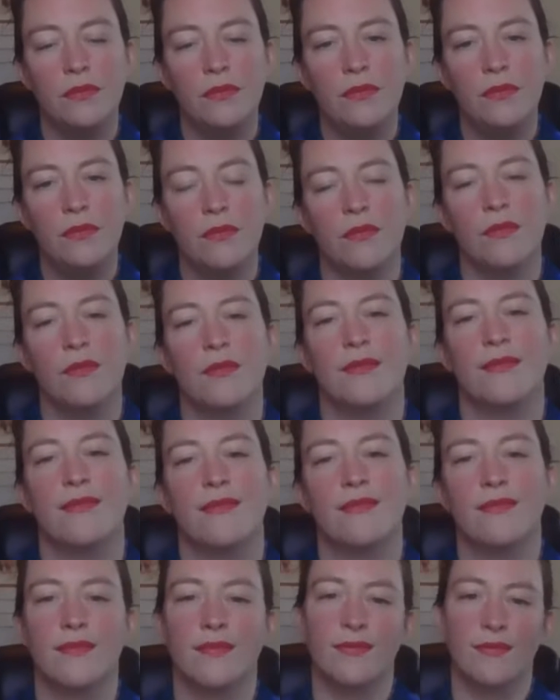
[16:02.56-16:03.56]

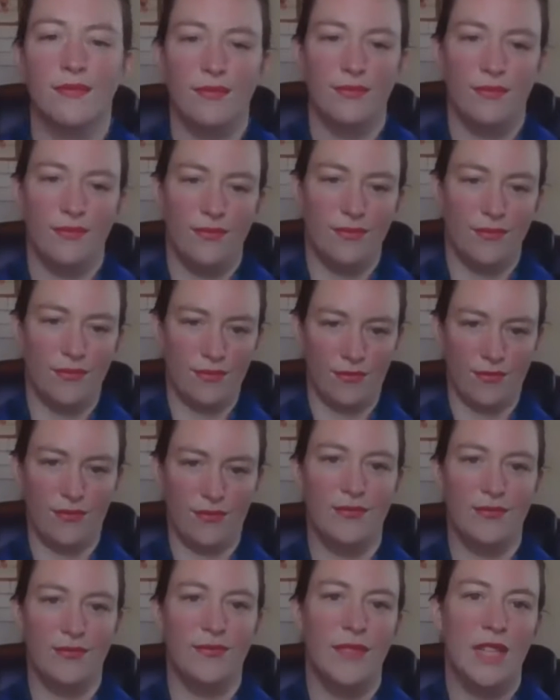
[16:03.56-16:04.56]

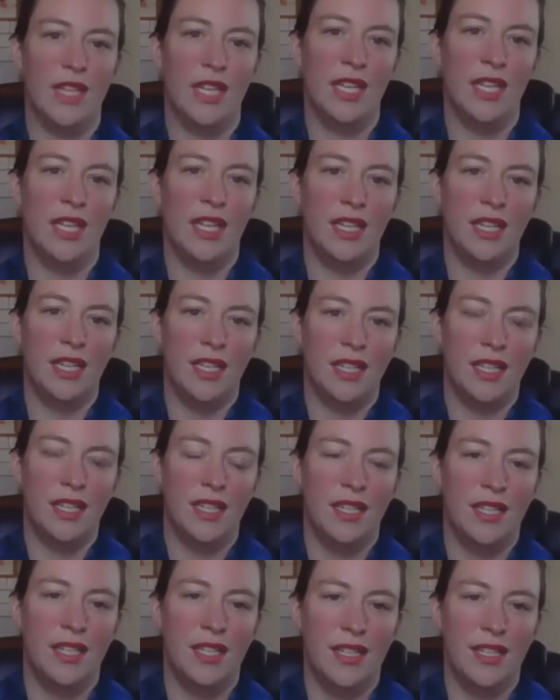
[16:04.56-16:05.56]

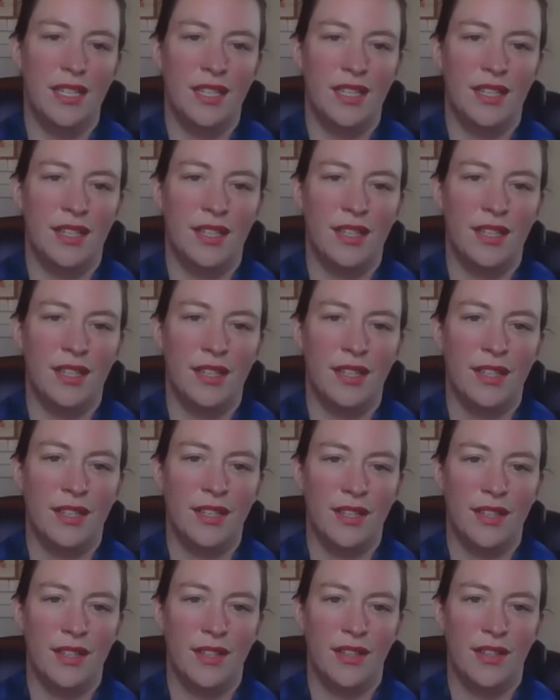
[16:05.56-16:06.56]

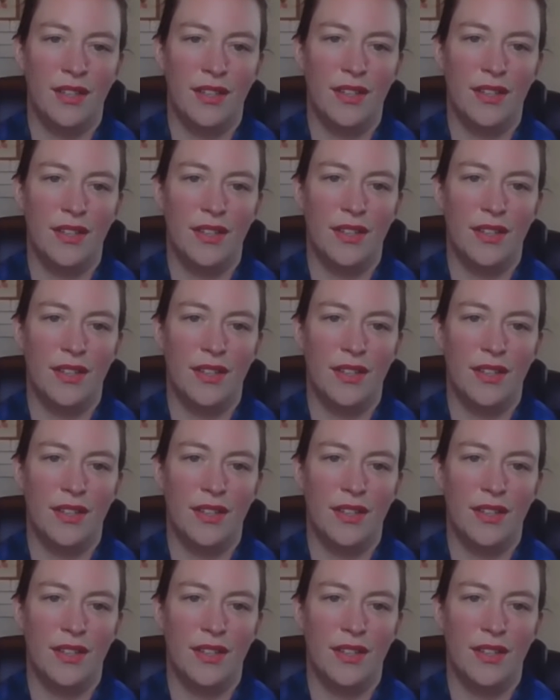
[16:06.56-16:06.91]
Nobody speaks.